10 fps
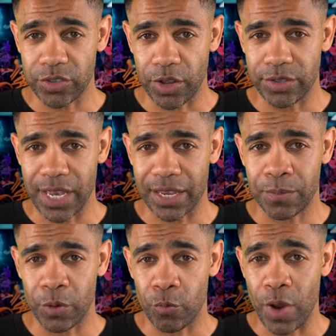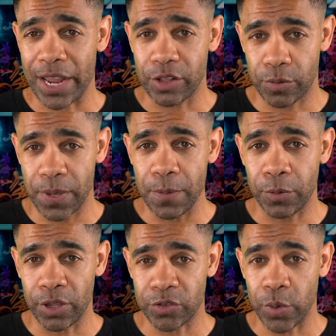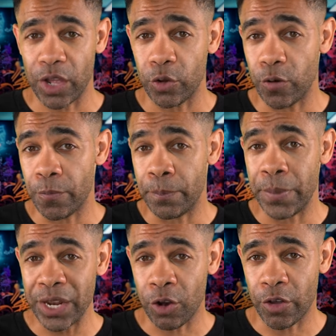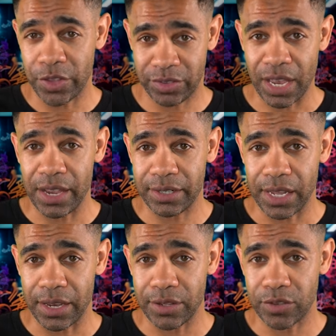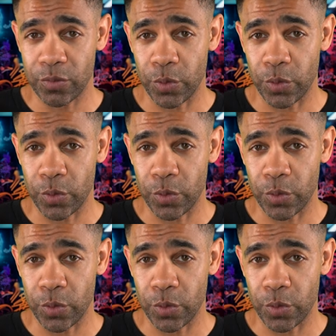on deck, but regular people as well who have been on the sidelines.